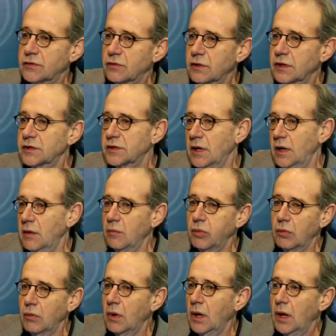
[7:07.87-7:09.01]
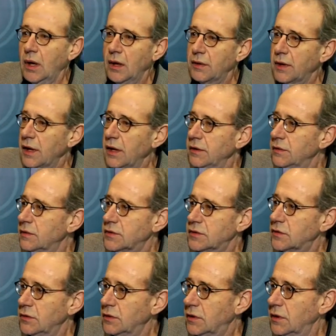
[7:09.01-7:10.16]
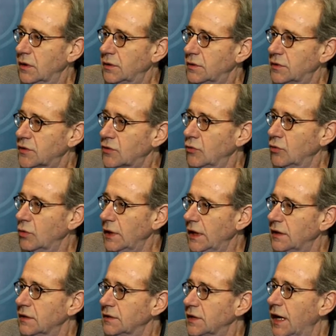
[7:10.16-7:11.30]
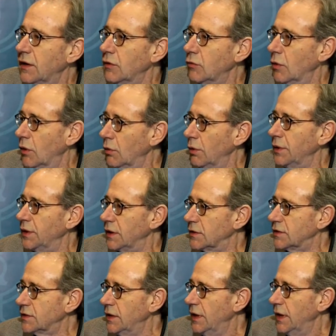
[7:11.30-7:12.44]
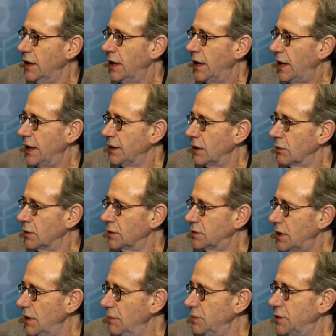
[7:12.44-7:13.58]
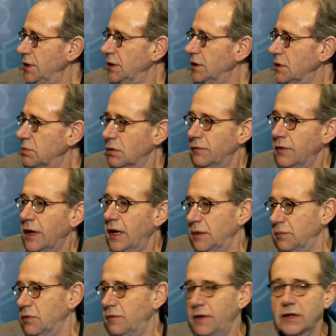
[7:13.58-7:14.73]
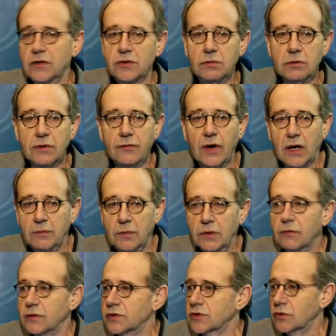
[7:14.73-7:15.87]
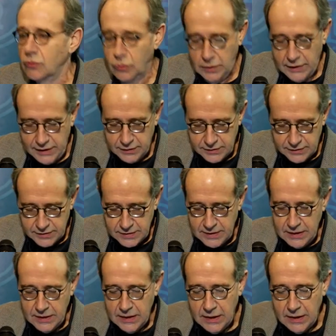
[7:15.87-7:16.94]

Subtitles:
For example, they understood that school leaders had a role in this, and they were attempting to provide professional development for school leaders.